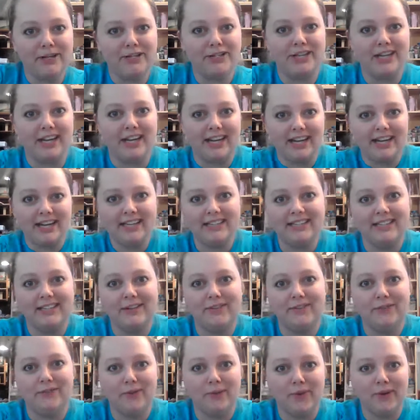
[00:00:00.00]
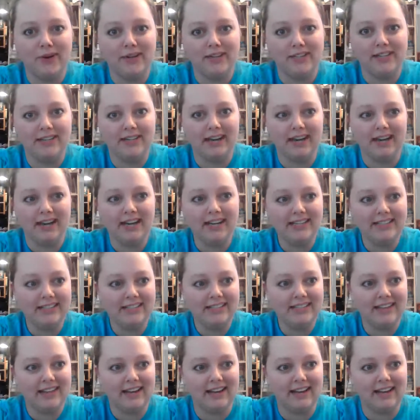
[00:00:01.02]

much it for tonight.